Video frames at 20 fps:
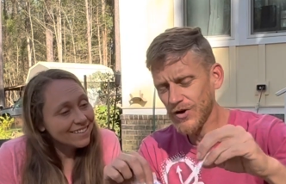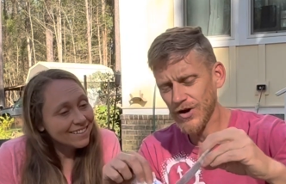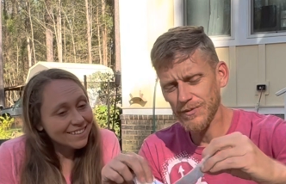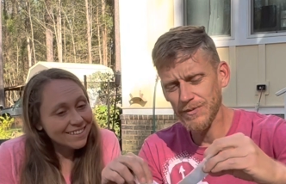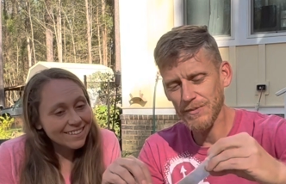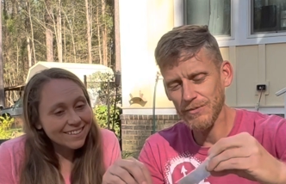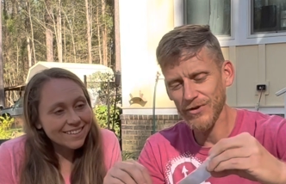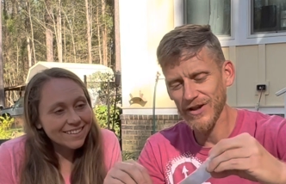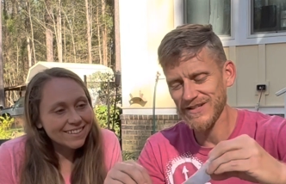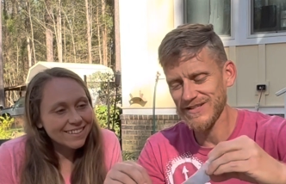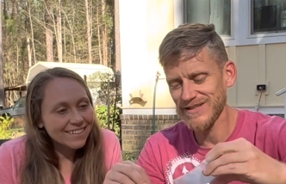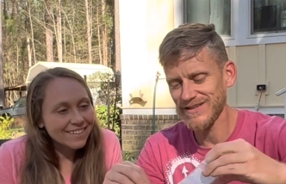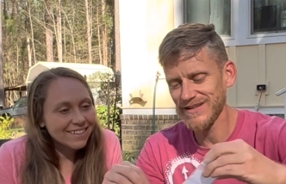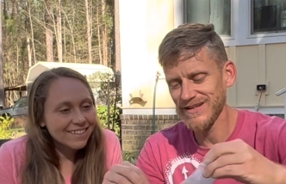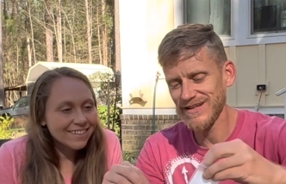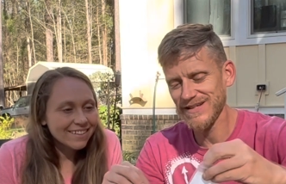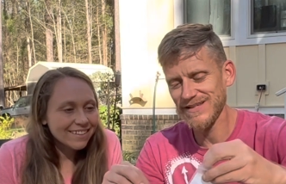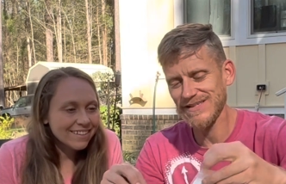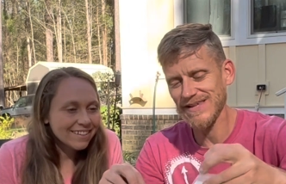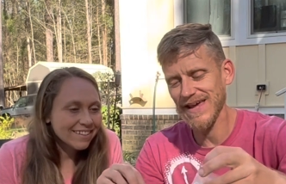Speaker 1: gonna be planting
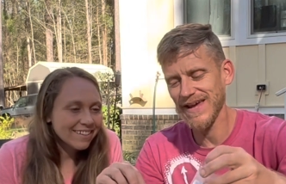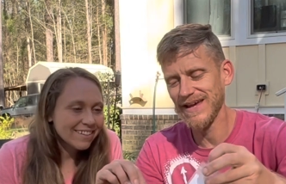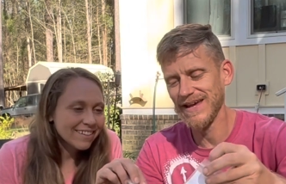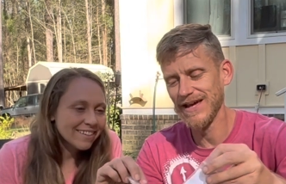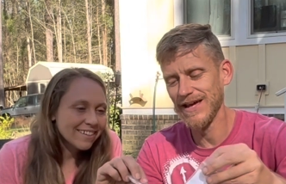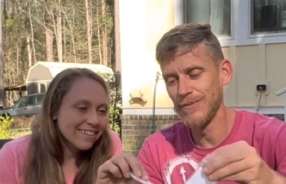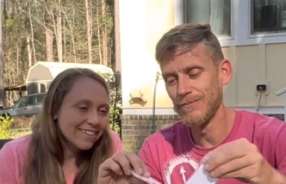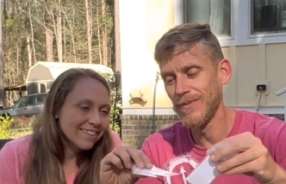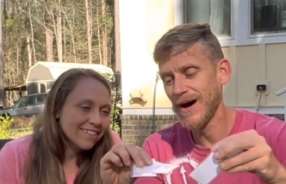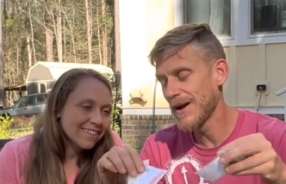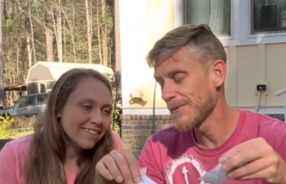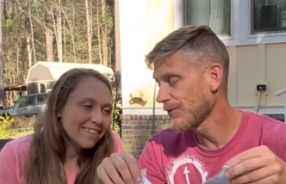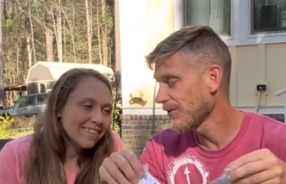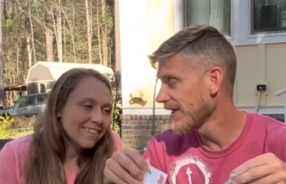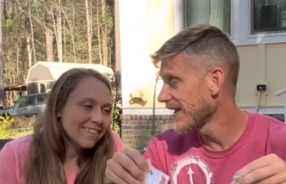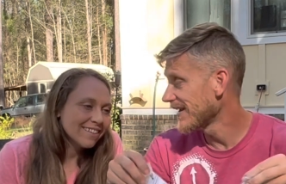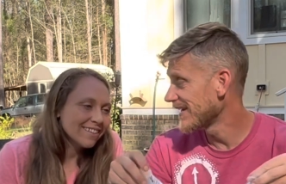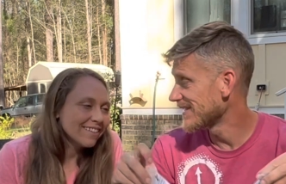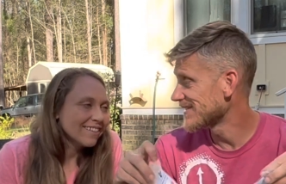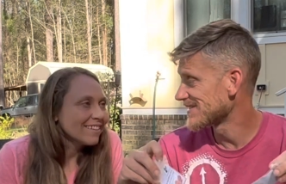these, and my plan
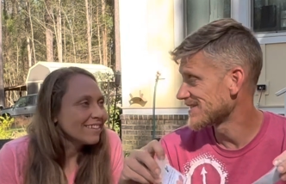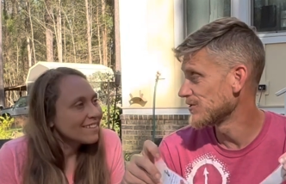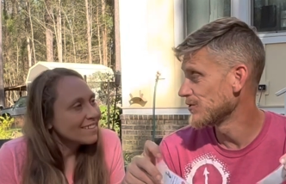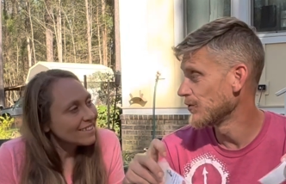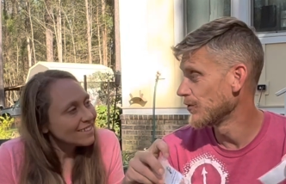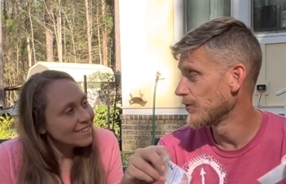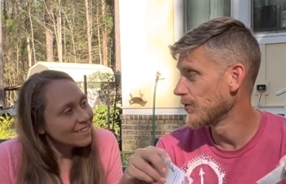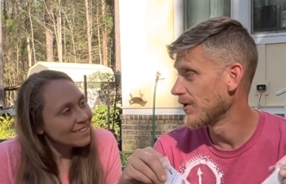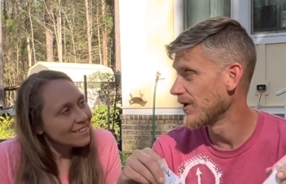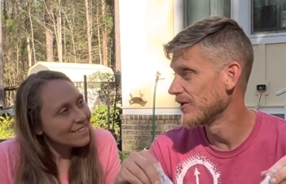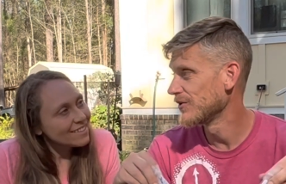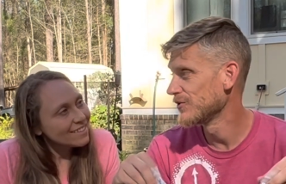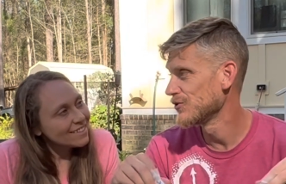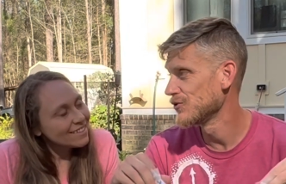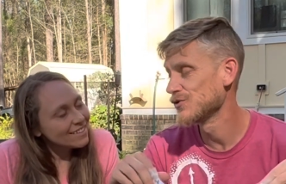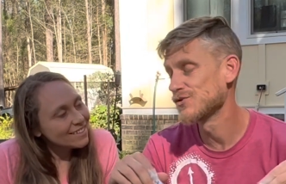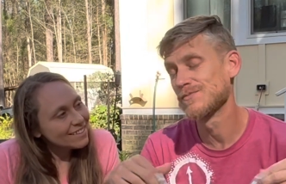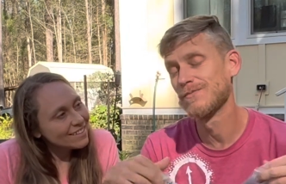is to use